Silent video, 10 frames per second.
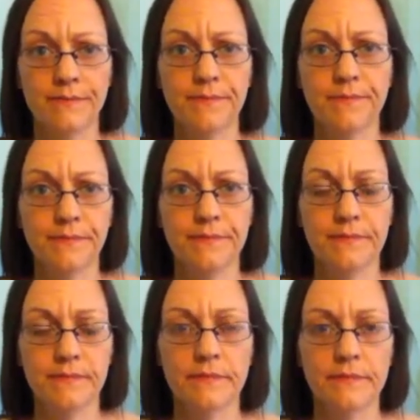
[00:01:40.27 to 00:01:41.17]

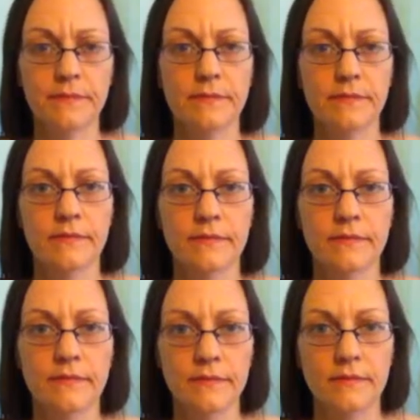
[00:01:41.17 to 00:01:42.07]

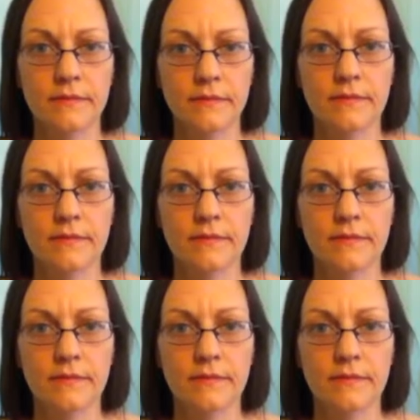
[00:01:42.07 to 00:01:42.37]
(silence)